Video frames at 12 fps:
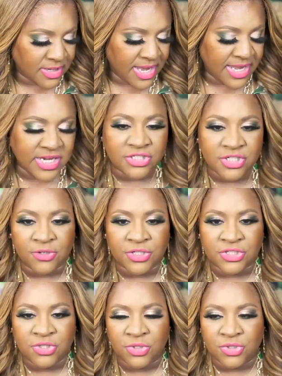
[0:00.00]
and it turned
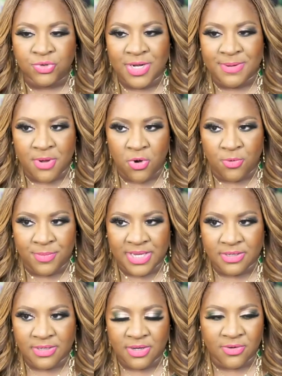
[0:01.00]
into a dream moment.
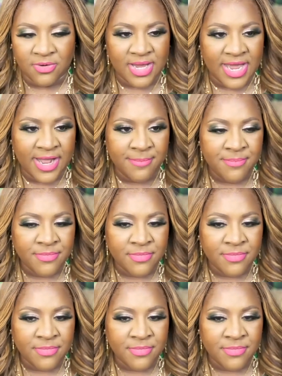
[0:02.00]
Okay.